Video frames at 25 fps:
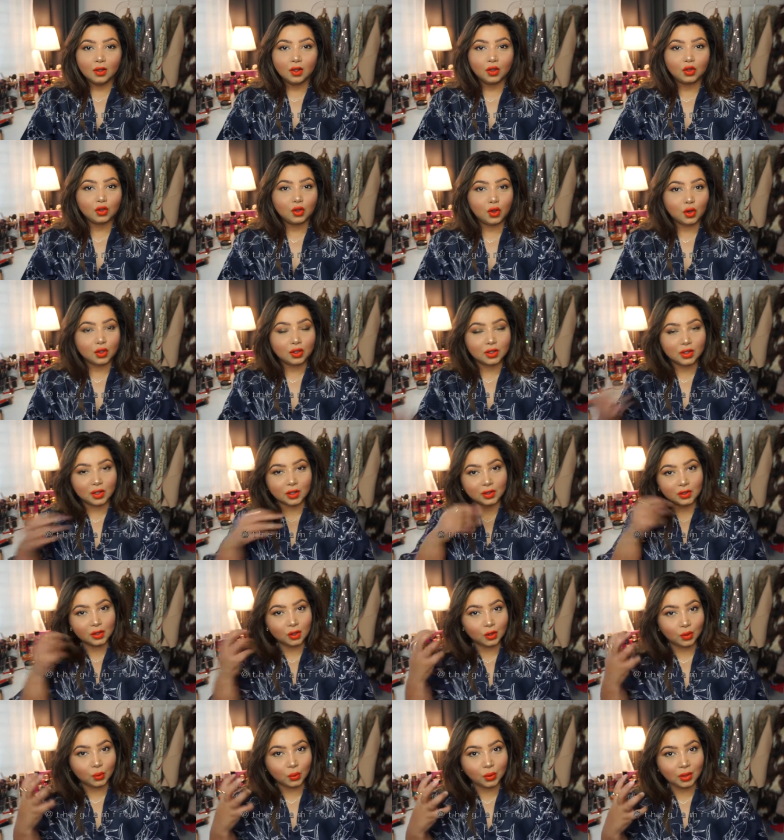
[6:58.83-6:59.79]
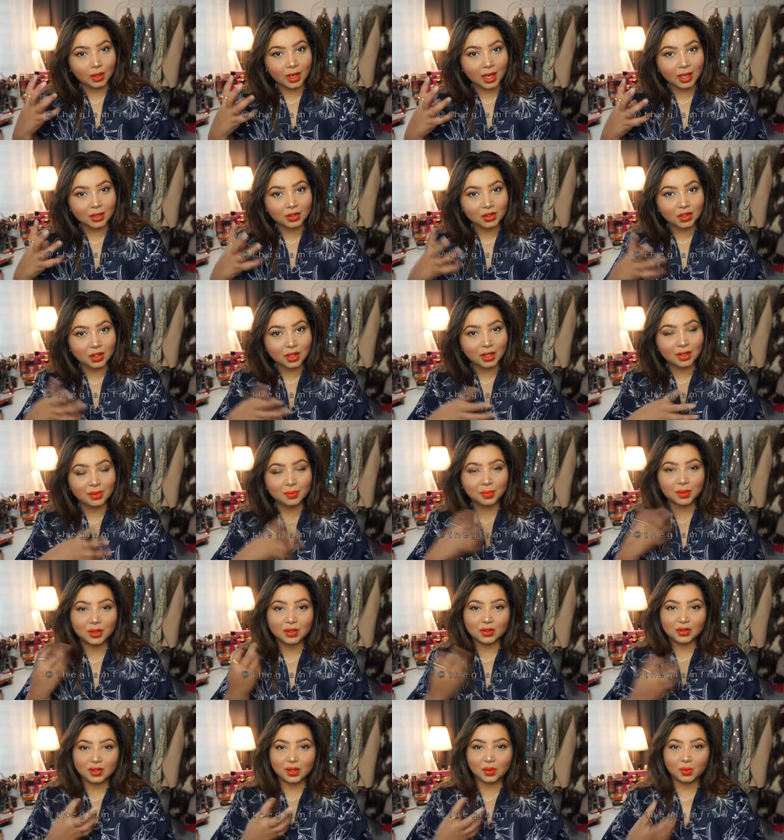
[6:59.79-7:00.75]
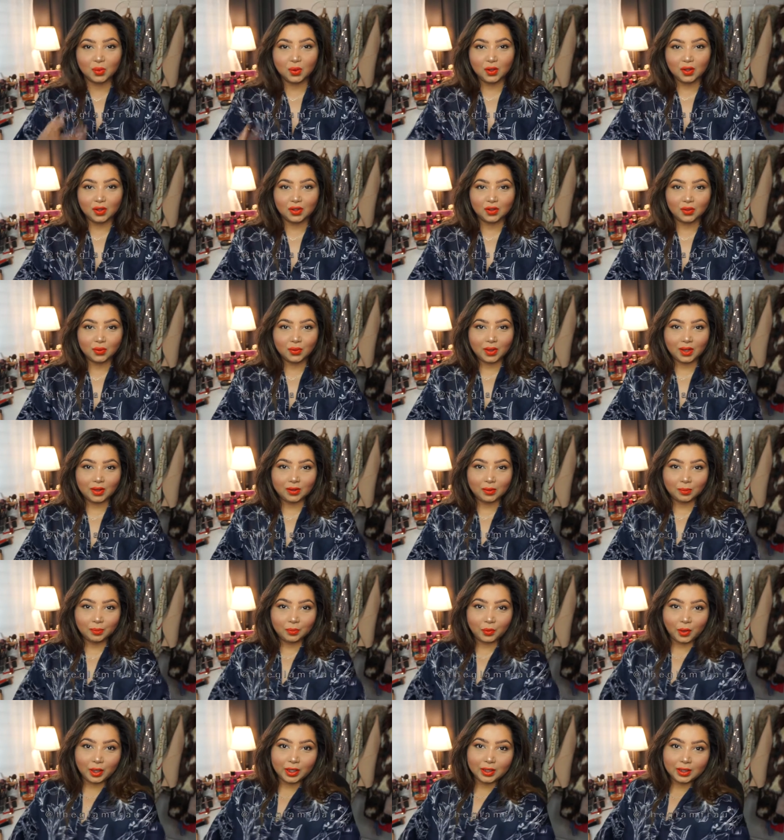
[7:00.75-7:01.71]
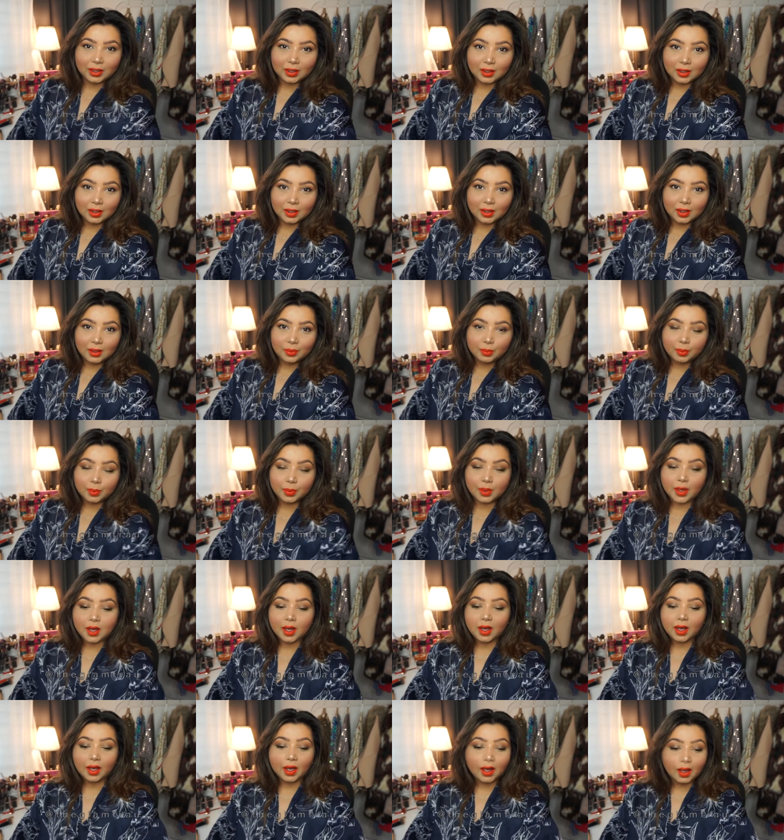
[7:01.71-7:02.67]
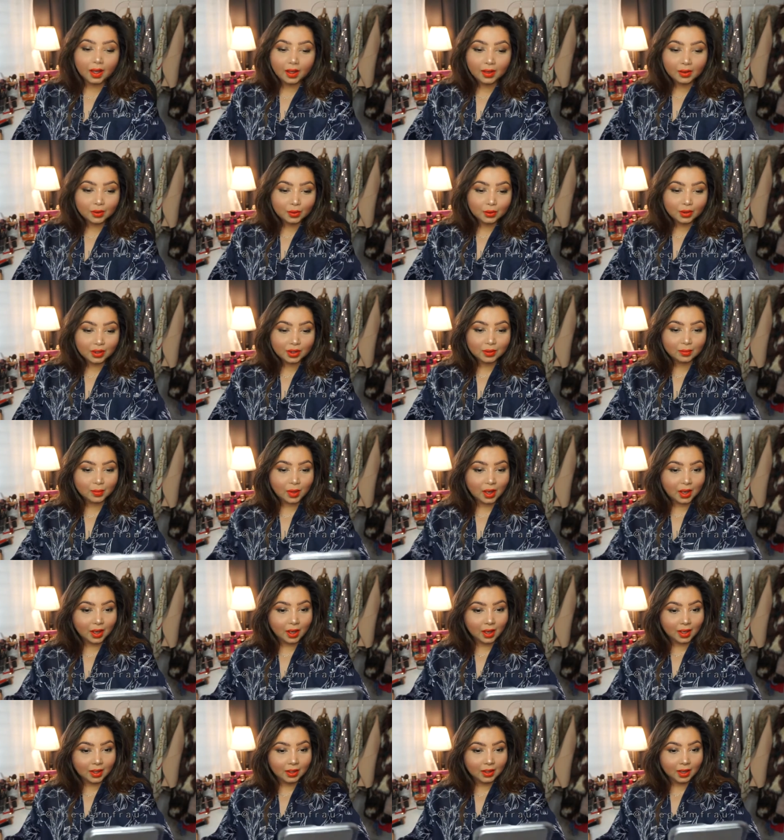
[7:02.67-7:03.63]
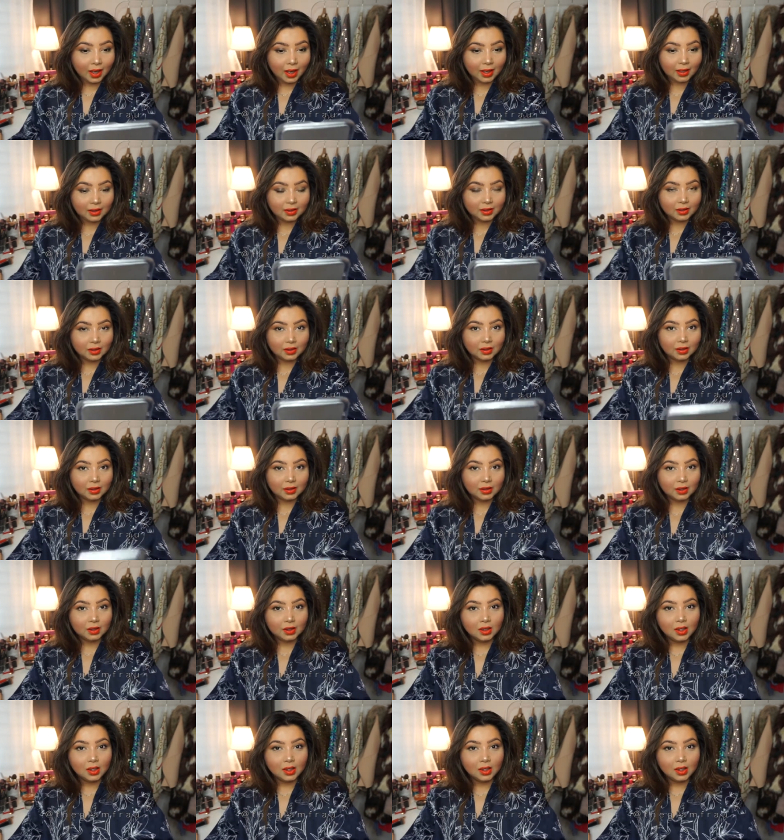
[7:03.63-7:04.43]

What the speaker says: Not done the lower lash line because I wanted to wear a bright lip, and did my highlighter.